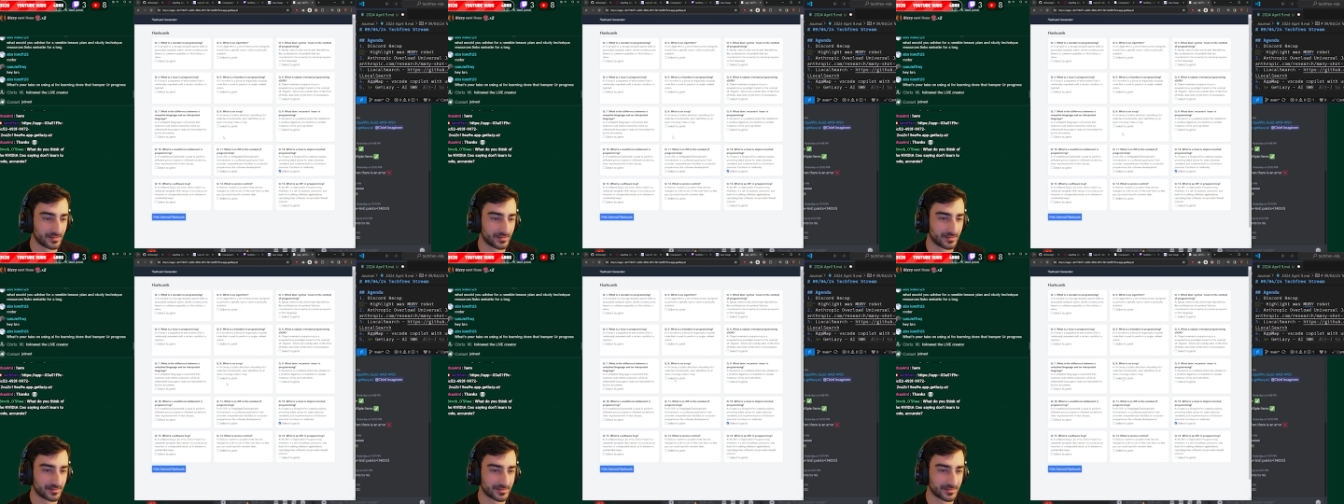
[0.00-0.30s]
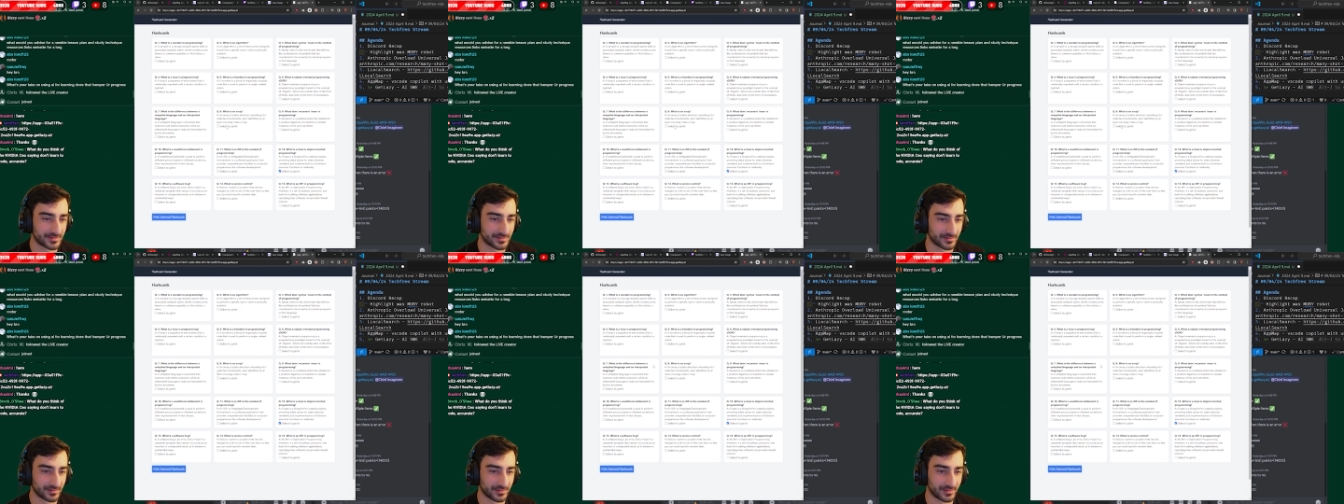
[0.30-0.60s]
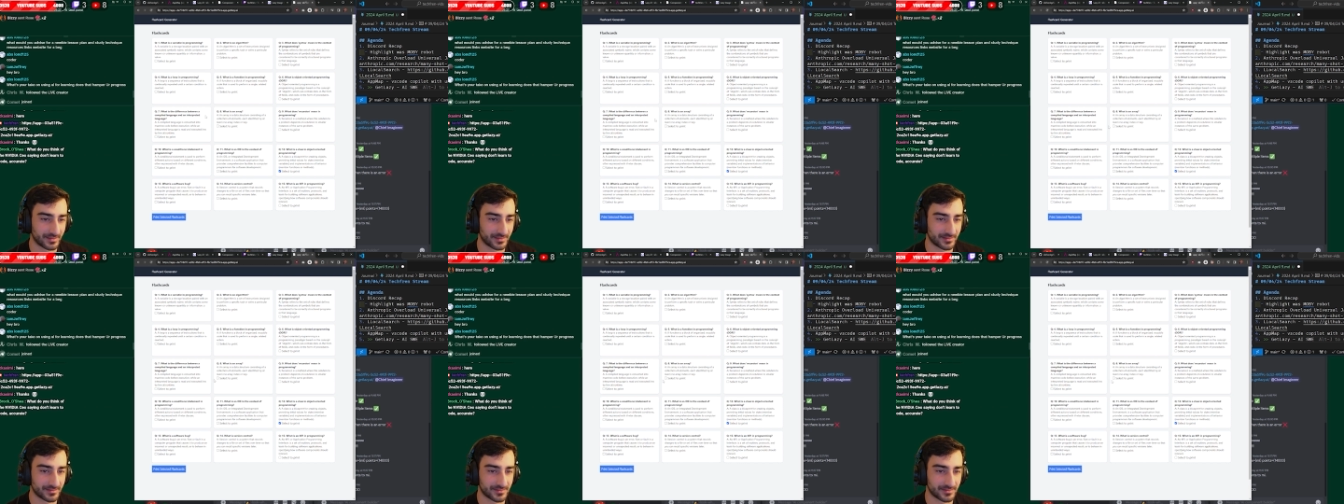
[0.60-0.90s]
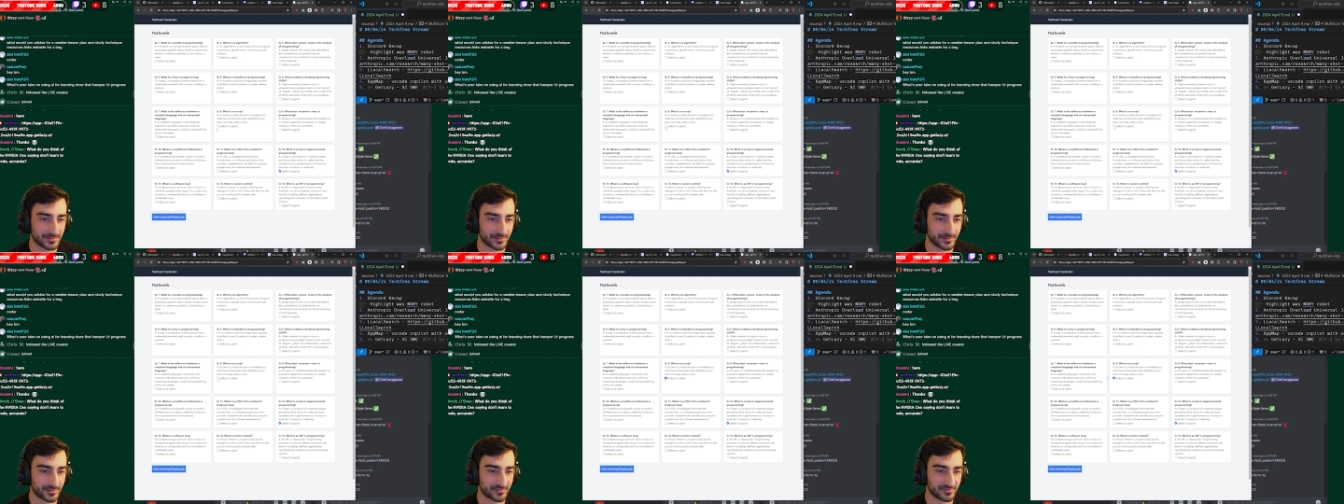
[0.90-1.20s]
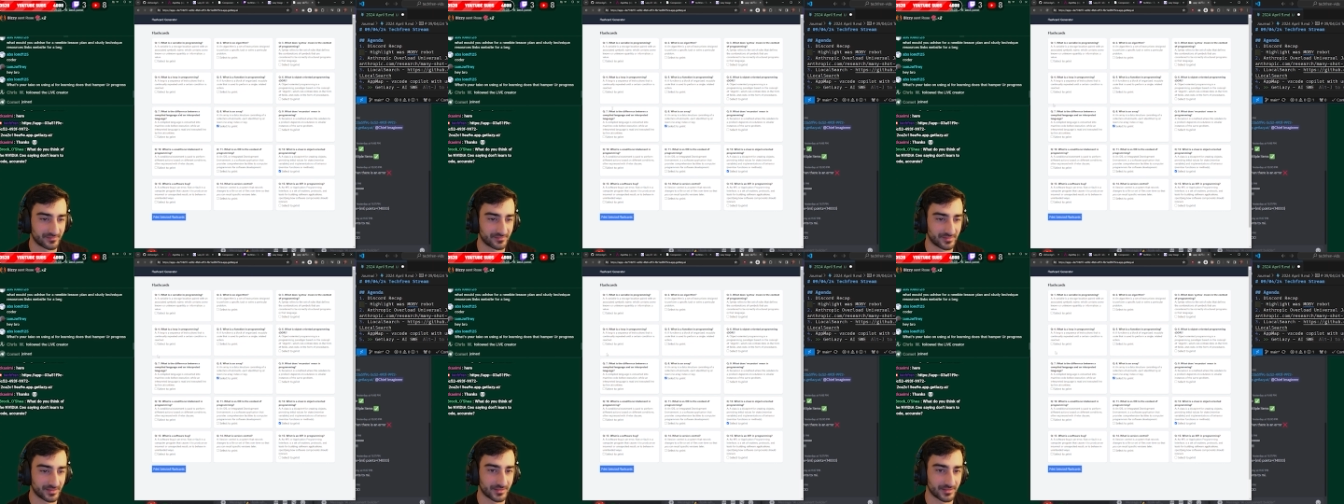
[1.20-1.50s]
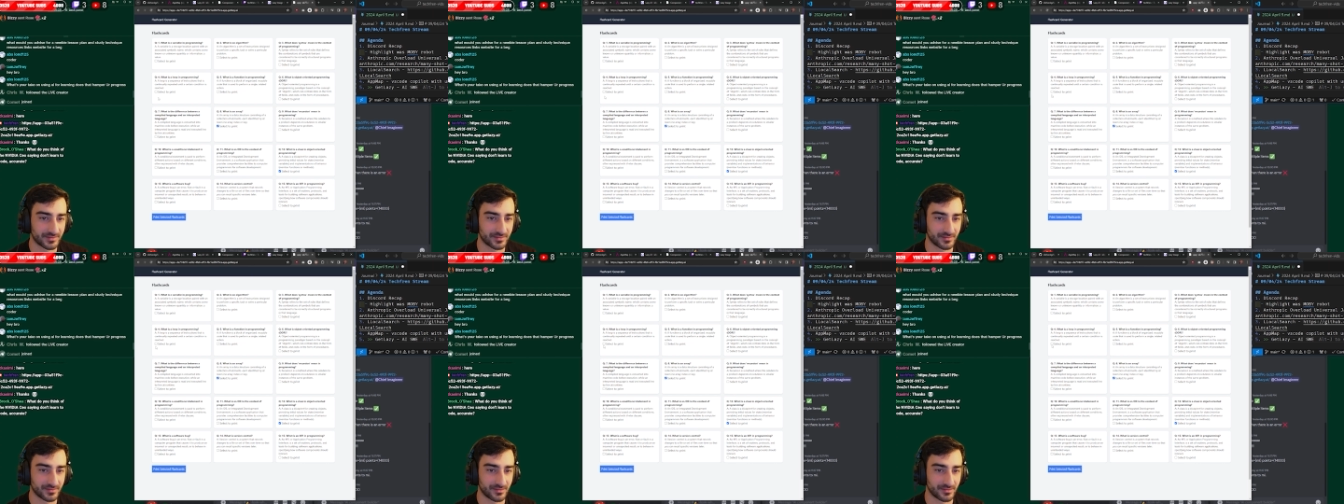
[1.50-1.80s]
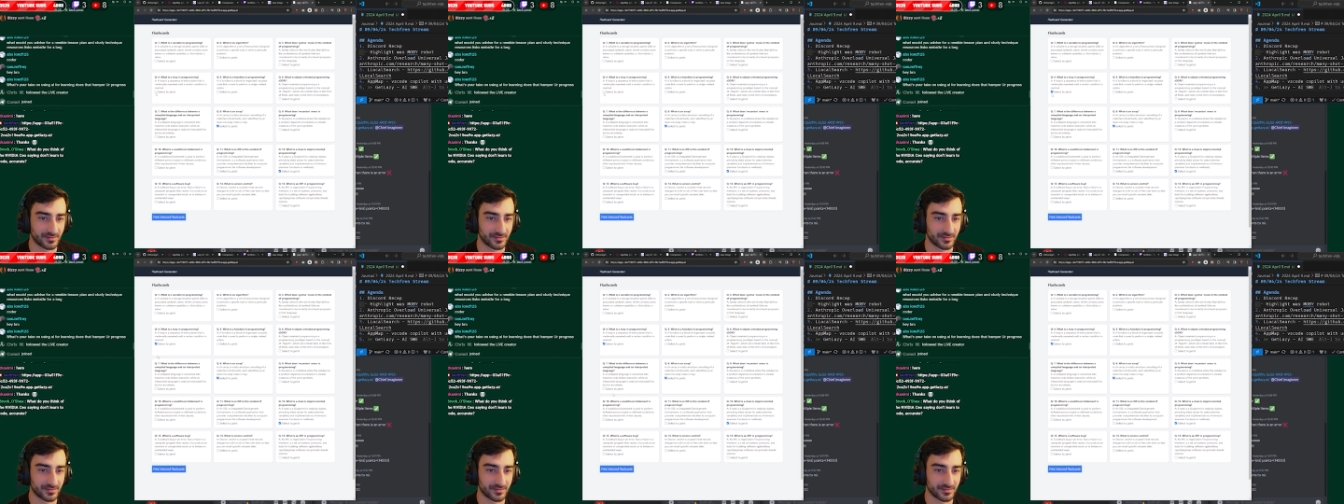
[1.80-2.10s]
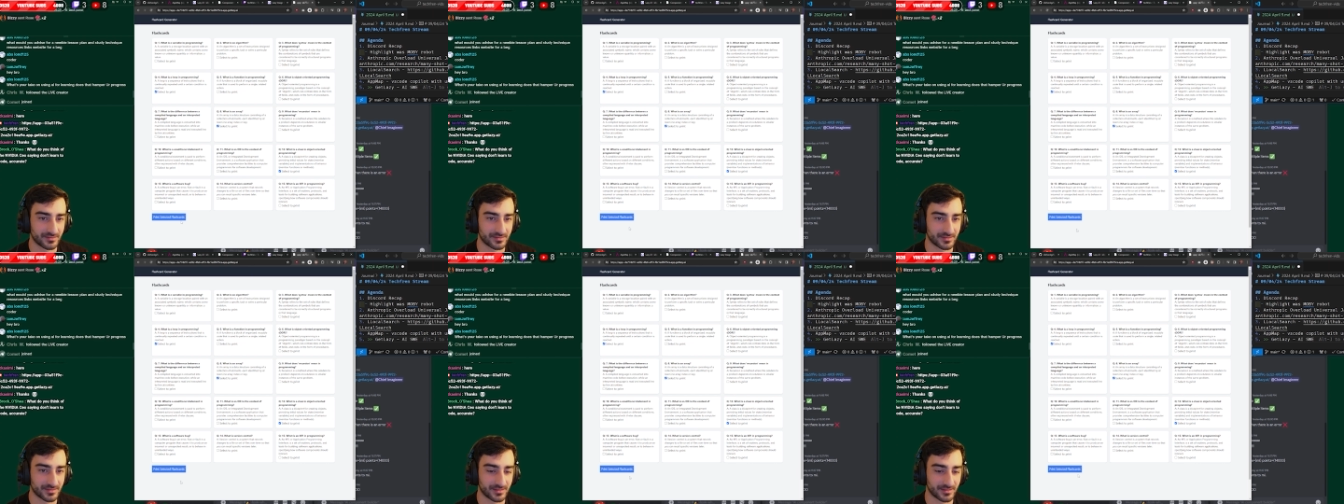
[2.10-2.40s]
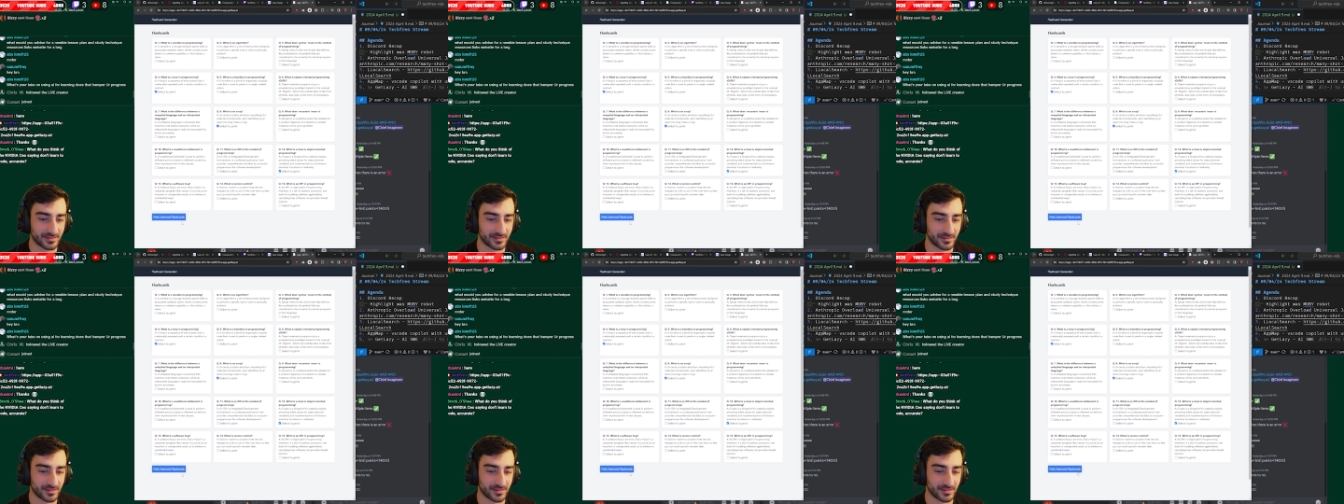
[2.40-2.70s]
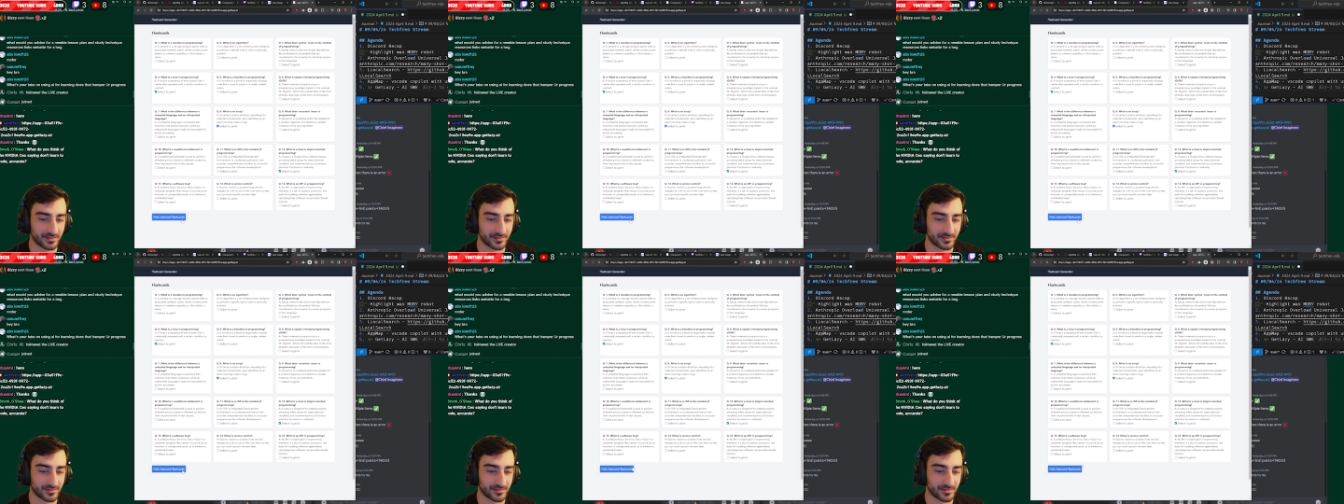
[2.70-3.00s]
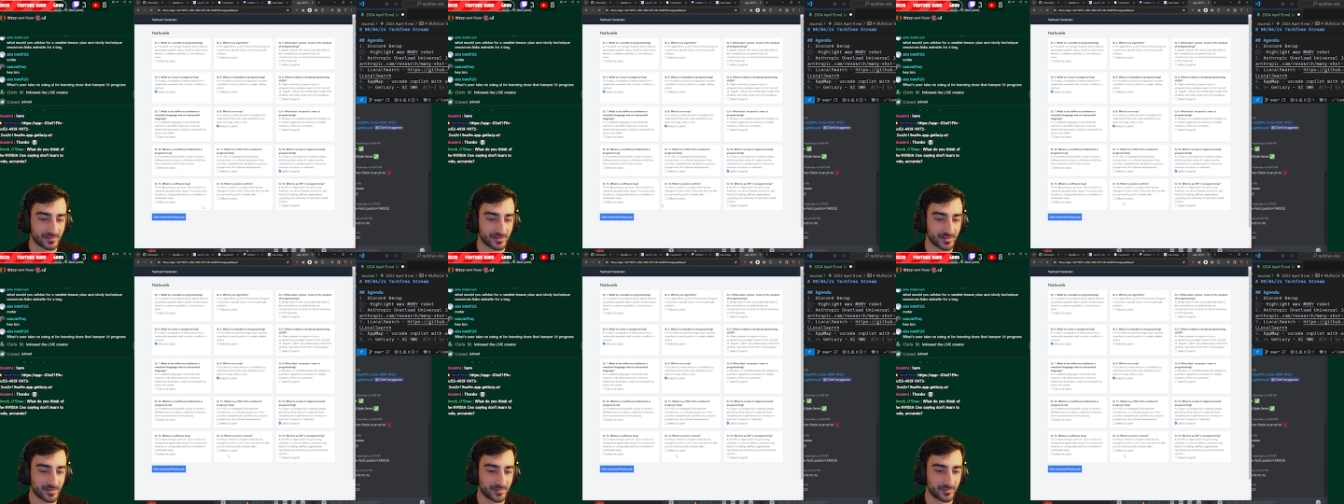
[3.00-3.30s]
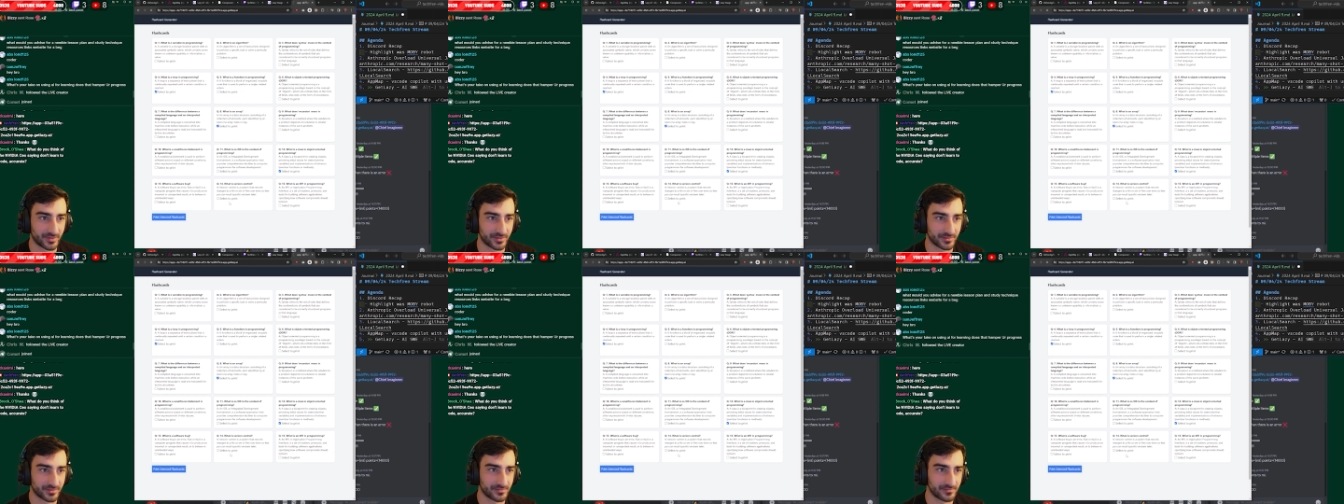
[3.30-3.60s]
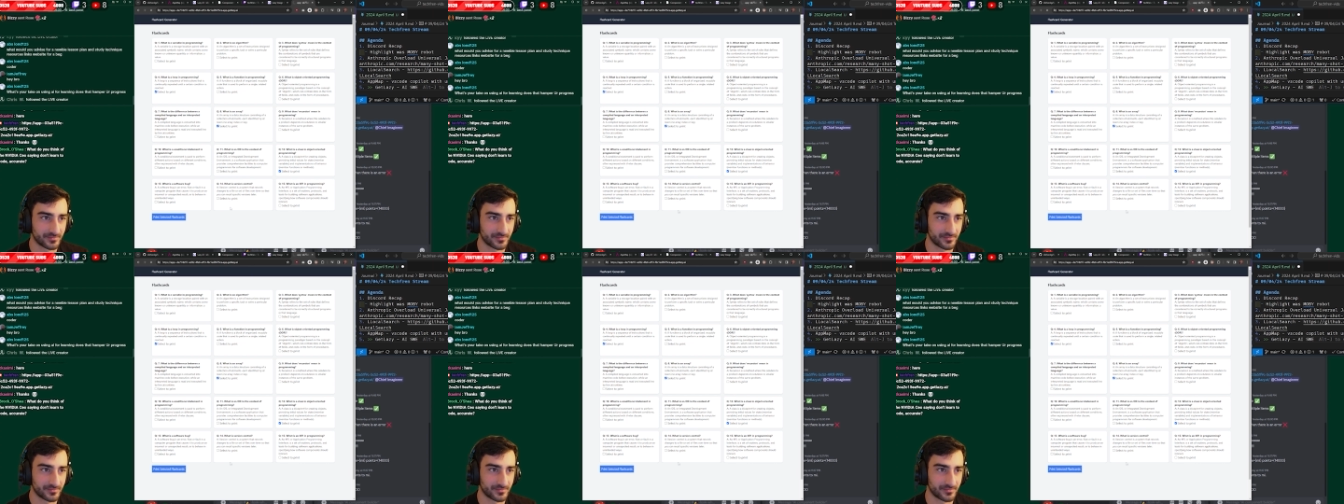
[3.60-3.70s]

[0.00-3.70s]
select certain flashcards and print them.